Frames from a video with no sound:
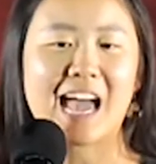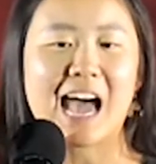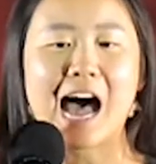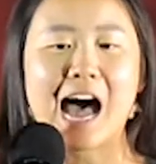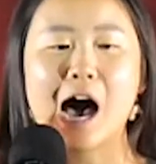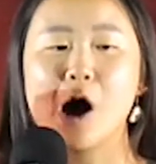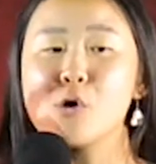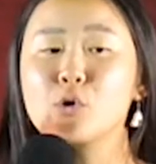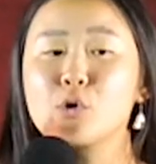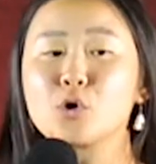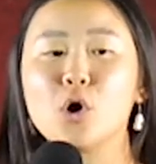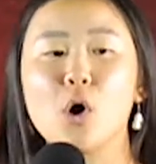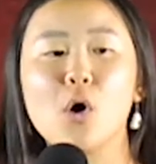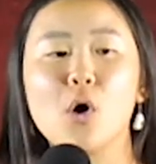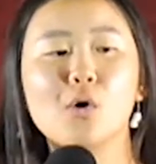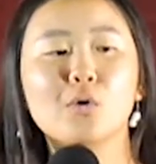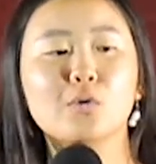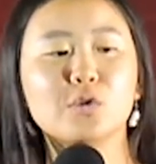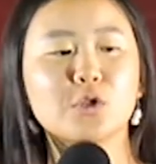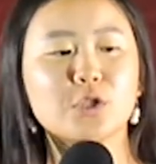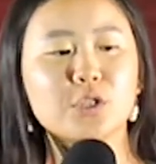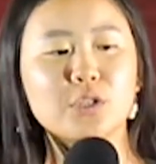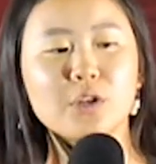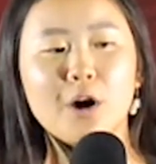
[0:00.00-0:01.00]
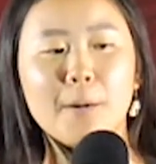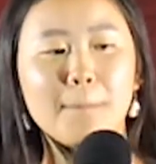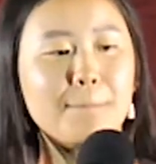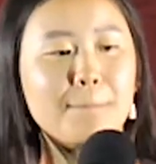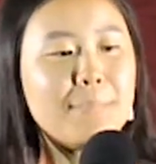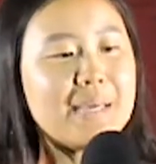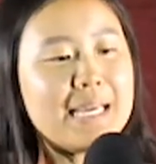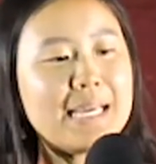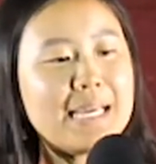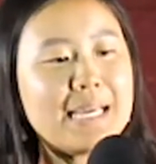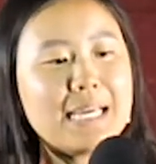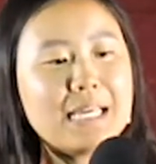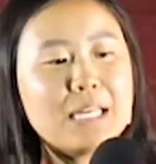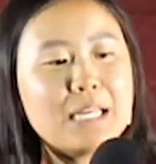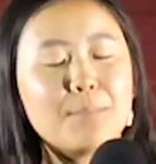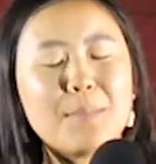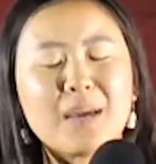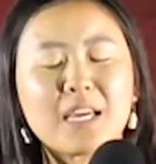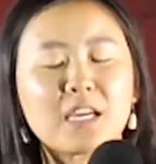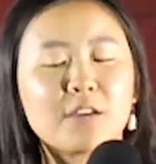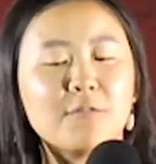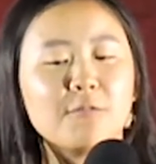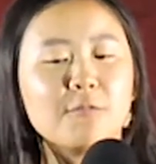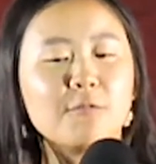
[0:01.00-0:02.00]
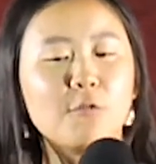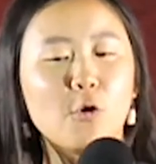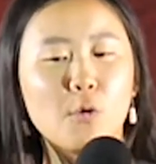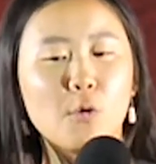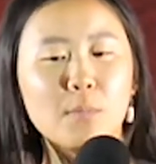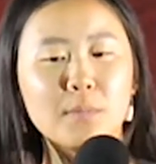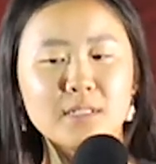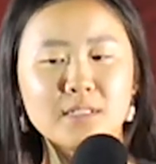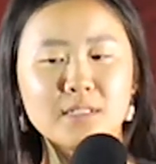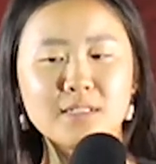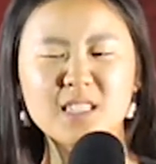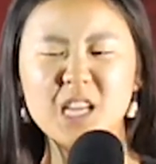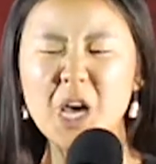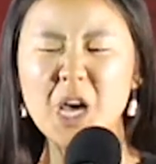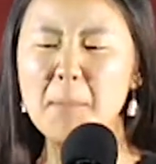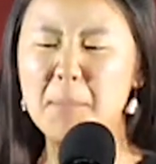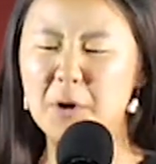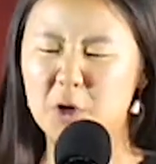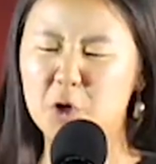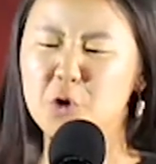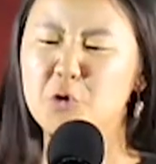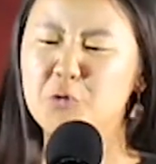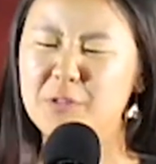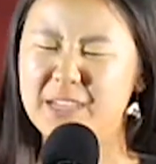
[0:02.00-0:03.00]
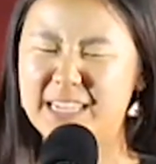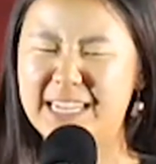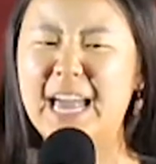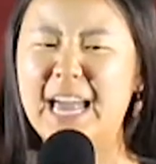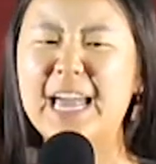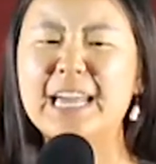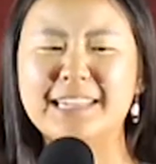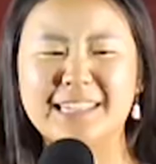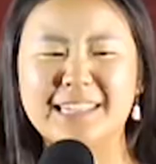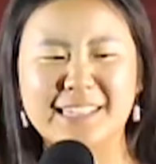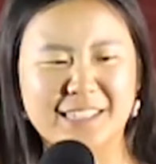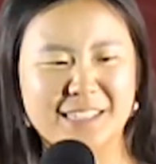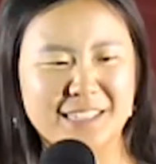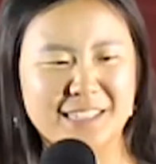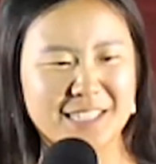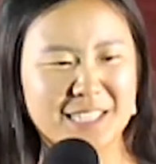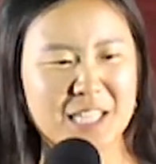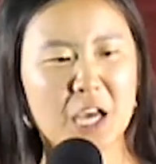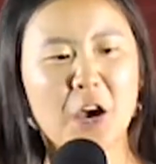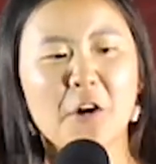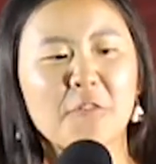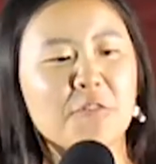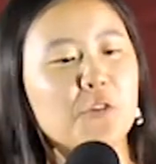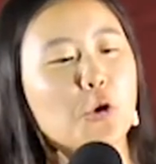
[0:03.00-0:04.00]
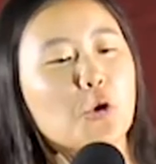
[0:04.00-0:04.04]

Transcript: our goal should not be to make conformists, but creators,